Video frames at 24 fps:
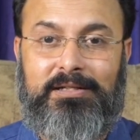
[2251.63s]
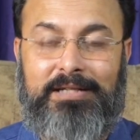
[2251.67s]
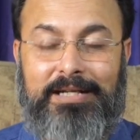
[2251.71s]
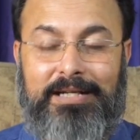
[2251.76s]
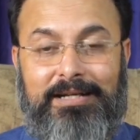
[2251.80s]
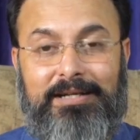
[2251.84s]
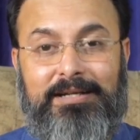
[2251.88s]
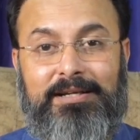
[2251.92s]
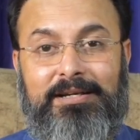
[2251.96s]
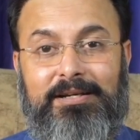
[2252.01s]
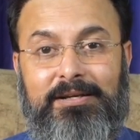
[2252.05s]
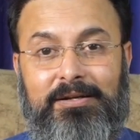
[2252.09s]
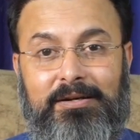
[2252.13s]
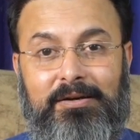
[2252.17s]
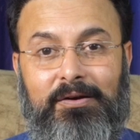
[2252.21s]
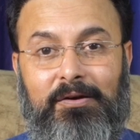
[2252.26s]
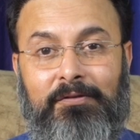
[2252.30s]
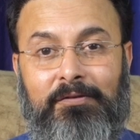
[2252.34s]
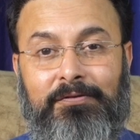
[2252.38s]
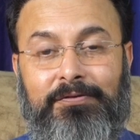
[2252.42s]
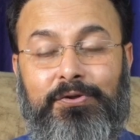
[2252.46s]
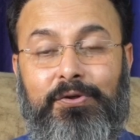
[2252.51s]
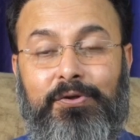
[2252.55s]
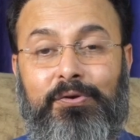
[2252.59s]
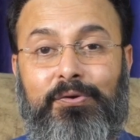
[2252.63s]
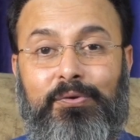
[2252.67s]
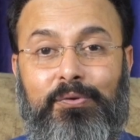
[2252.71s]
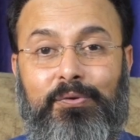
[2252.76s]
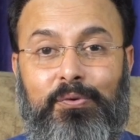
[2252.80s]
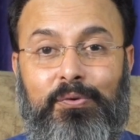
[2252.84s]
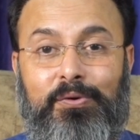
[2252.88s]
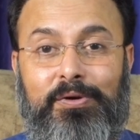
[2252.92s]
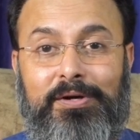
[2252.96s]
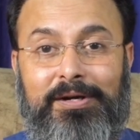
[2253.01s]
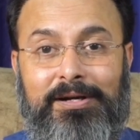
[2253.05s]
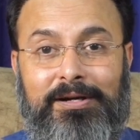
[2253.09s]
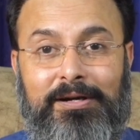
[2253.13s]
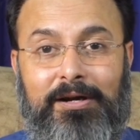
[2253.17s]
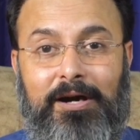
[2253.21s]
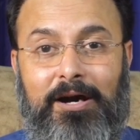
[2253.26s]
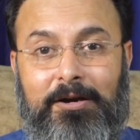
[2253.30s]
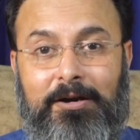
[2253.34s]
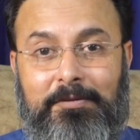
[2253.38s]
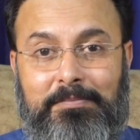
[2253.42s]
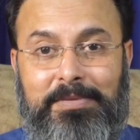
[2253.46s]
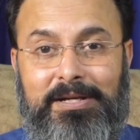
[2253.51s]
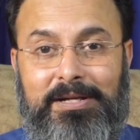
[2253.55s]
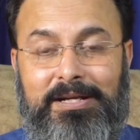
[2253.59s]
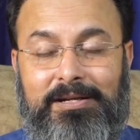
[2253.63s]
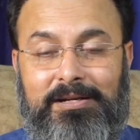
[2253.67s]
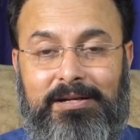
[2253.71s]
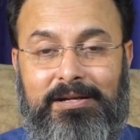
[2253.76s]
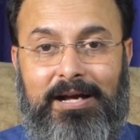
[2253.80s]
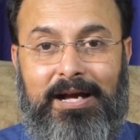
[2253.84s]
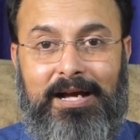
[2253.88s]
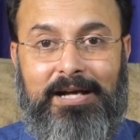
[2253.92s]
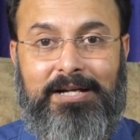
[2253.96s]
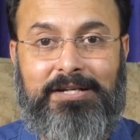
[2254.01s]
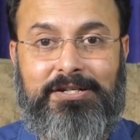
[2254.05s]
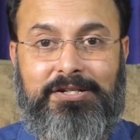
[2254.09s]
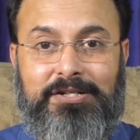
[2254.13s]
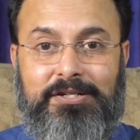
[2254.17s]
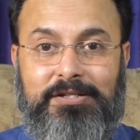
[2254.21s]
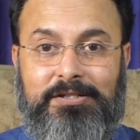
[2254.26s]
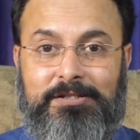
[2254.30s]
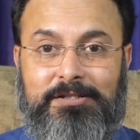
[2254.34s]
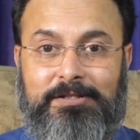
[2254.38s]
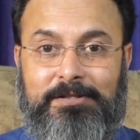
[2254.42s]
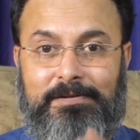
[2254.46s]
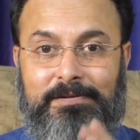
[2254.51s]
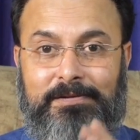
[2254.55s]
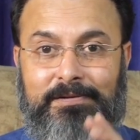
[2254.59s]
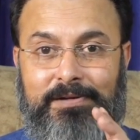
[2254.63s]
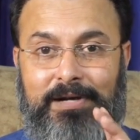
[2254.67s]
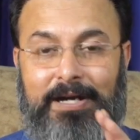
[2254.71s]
take care of your own karmic actions.